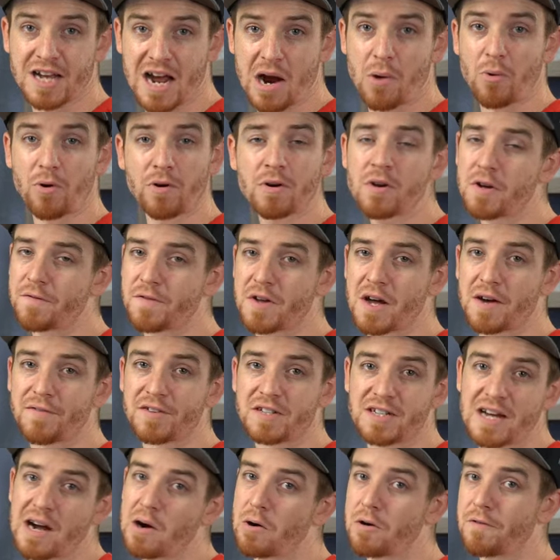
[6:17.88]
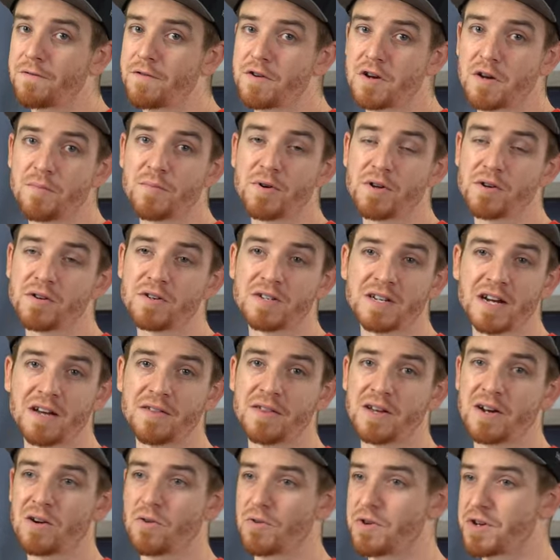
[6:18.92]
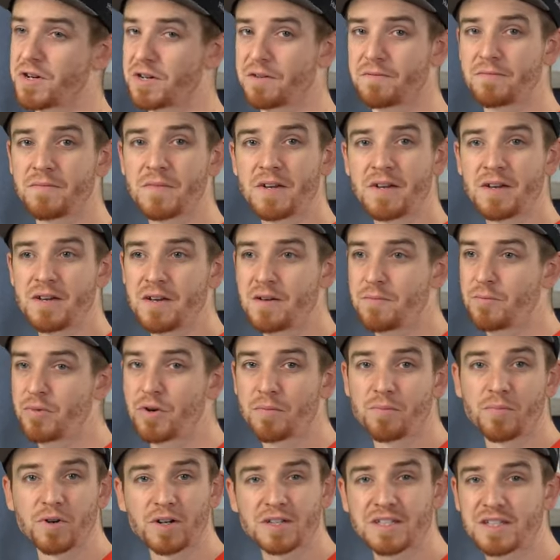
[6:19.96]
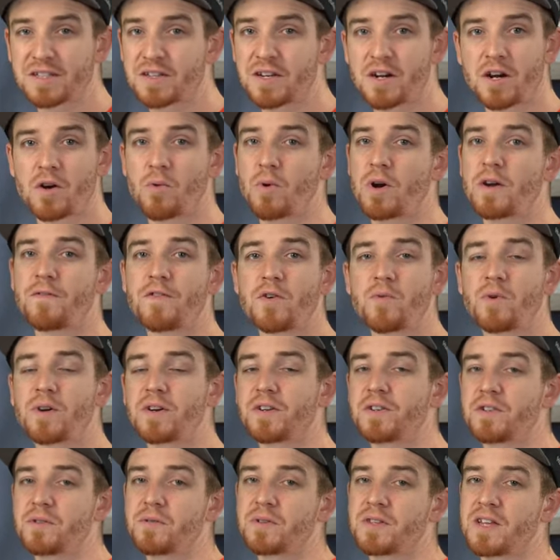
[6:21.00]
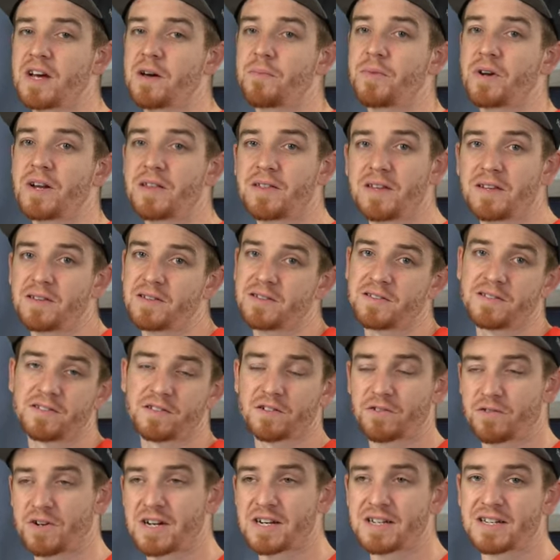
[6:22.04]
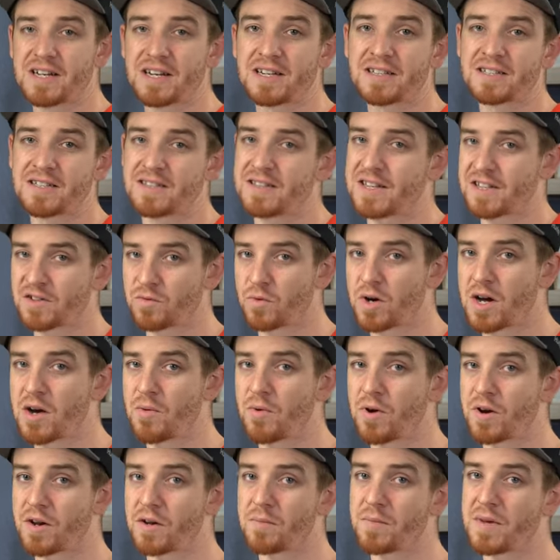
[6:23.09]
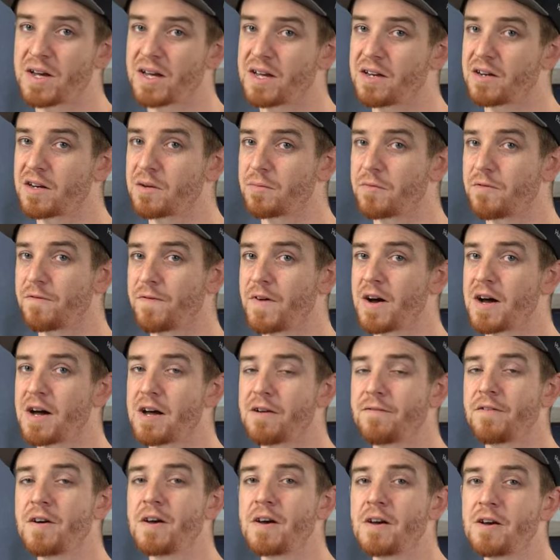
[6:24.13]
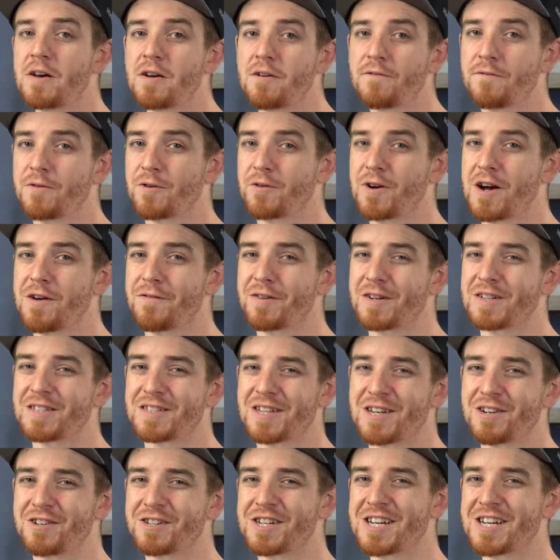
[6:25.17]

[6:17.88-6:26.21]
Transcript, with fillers: tower, if you have a tower for your computer down there, or you can put books in there, whatever you want to do with that, but I think this is a great desk, and that's why I wanted to make it number 5. For graphic designer